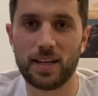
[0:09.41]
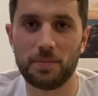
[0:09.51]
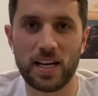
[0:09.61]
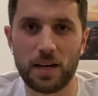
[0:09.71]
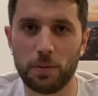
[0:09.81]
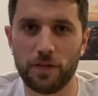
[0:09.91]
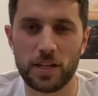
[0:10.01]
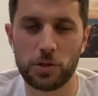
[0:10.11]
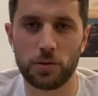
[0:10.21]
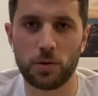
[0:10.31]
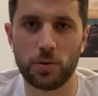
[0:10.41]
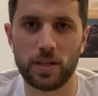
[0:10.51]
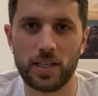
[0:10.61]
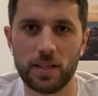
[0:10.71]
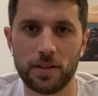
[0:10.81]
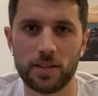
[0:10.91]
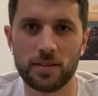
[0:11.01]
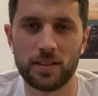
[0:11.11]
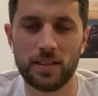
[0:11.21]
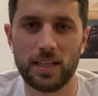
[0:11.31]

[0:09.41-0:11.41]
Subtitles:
I'm not a professional coin dealer